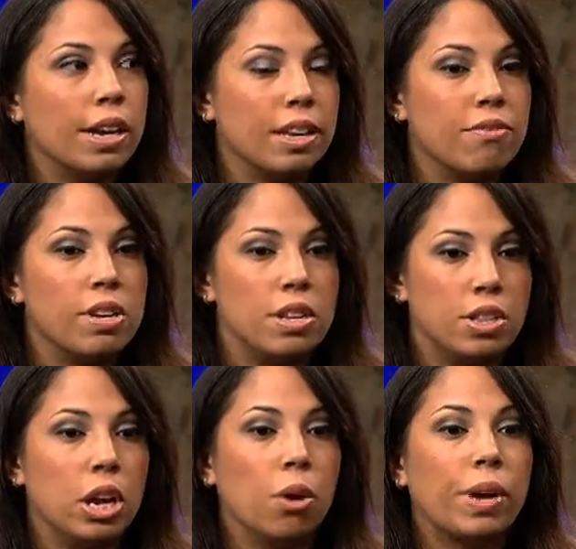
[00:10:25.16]
given
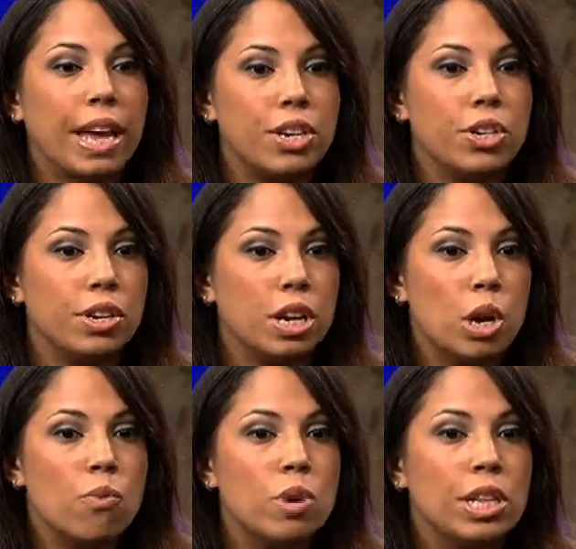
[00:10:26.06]
the location,
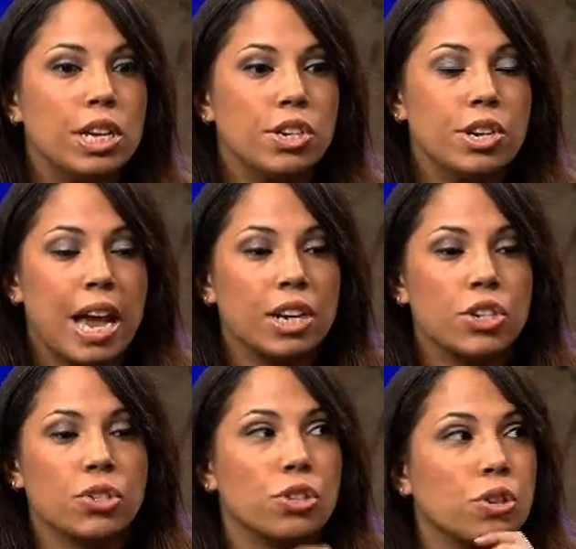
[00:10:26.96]
really not
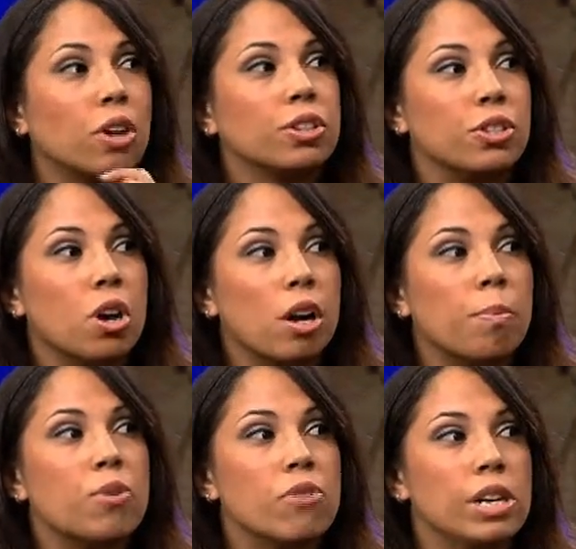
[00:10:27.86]
just to talk the talk,
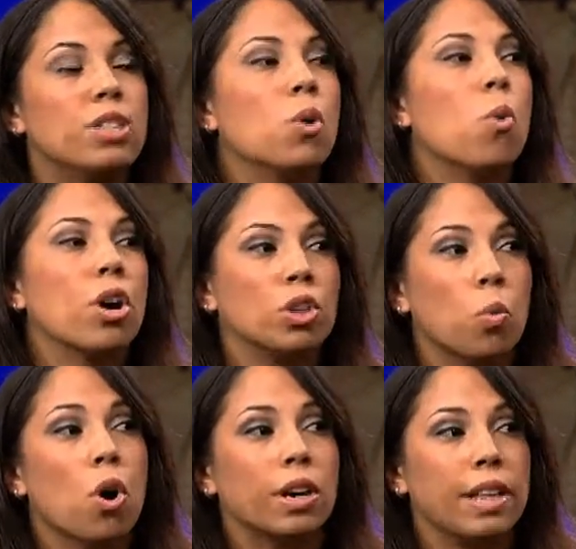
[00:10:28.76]
but really to walk the
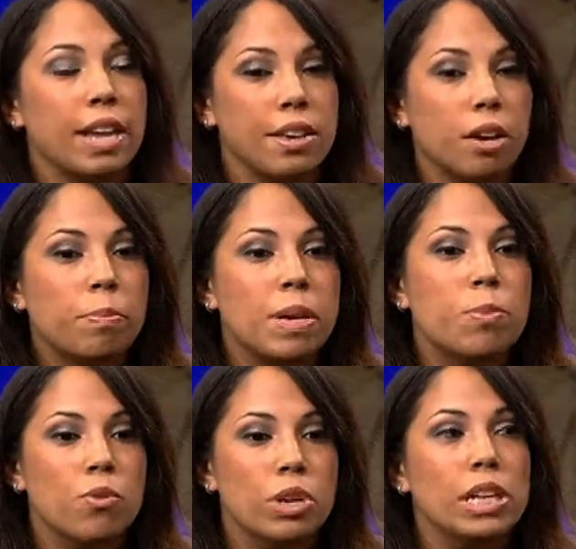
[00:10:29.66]
walk, that young
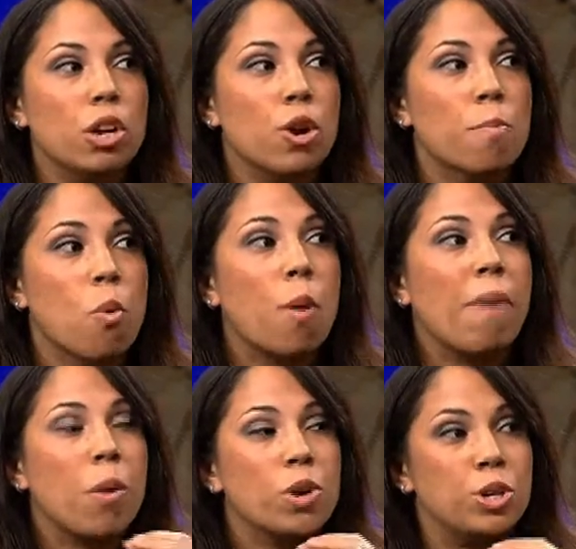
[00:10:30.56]
people really learn more
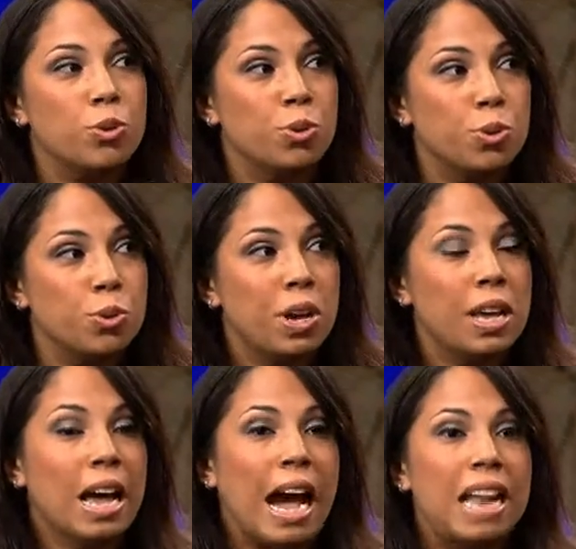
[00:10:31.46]
by what you do.
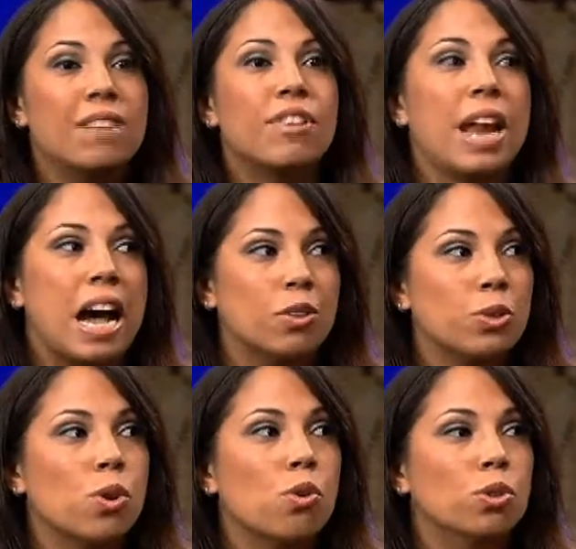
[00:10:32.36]
I lived in a
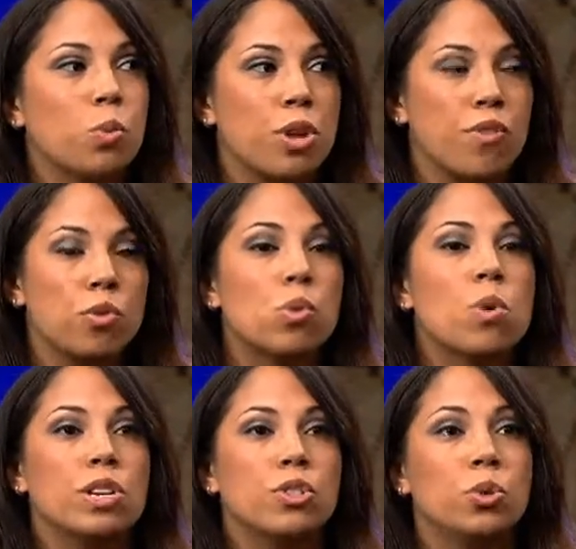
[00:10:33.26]
household where the rule
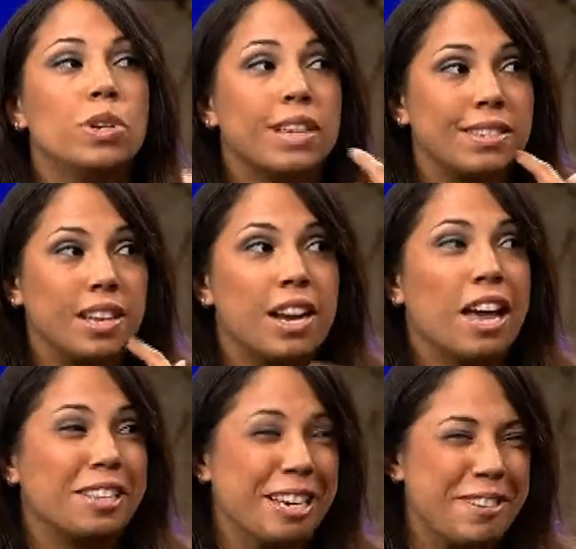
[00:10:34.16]
was do as I say, not
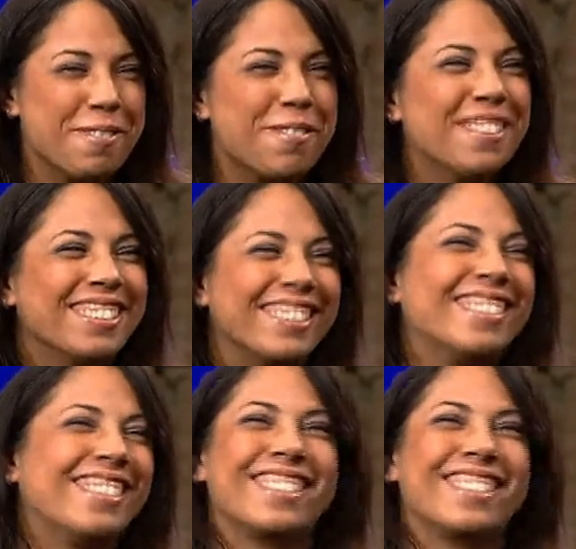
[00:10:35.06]
as I do, which